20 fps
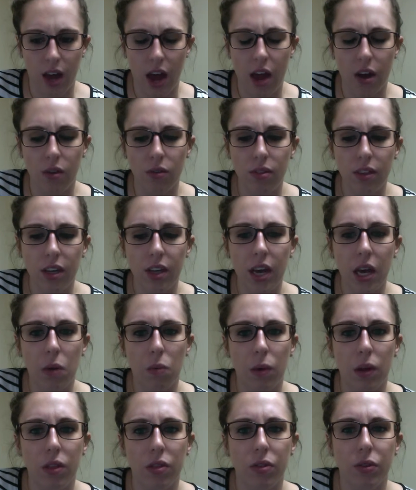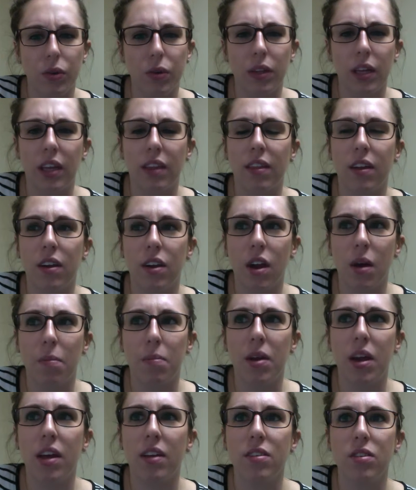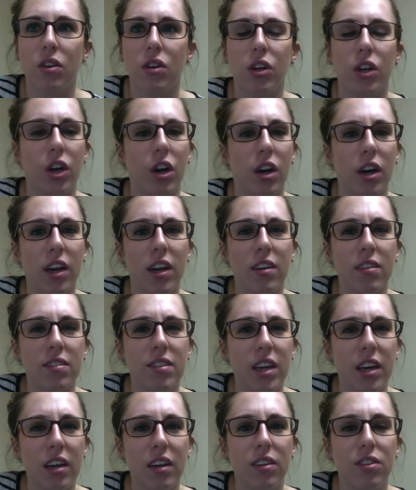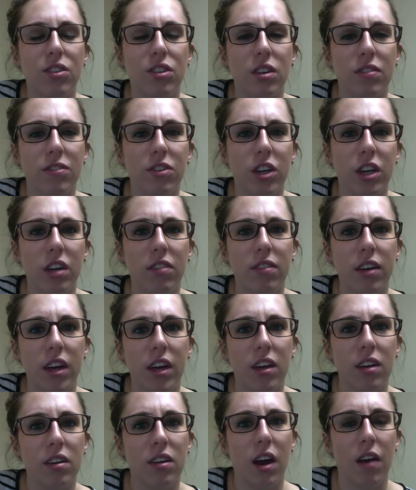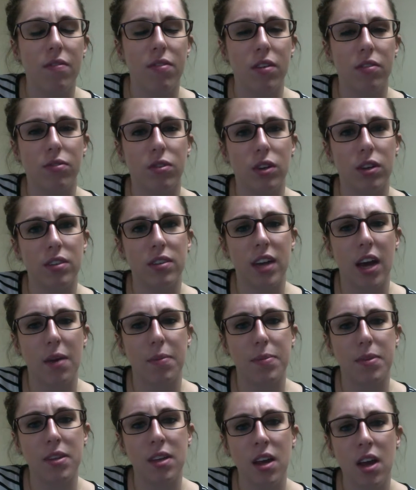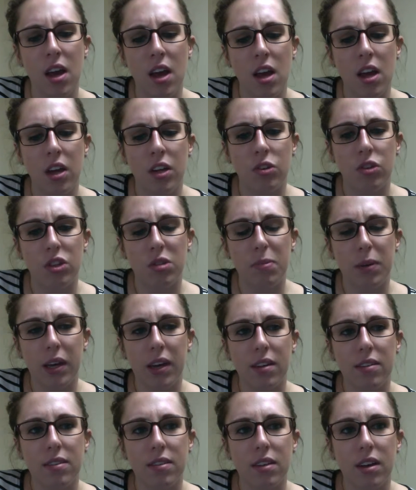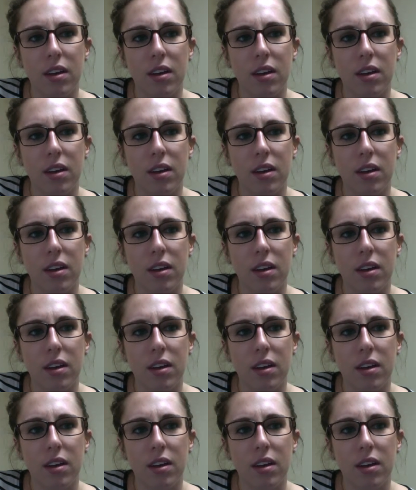I don't think I went through like the numbness or yearning stage of grieving, of the 4 steps, just because